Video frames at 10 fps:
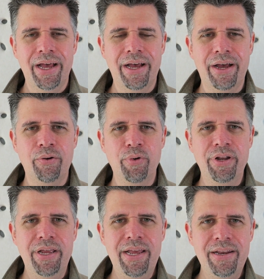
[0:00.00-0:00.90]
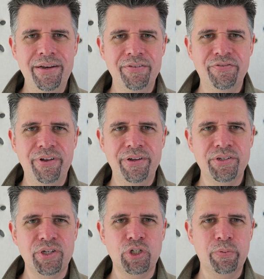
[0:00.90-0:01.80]
When eating in
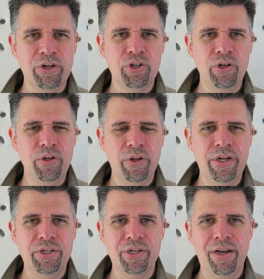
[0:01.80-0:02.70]
Venice, especially lunch,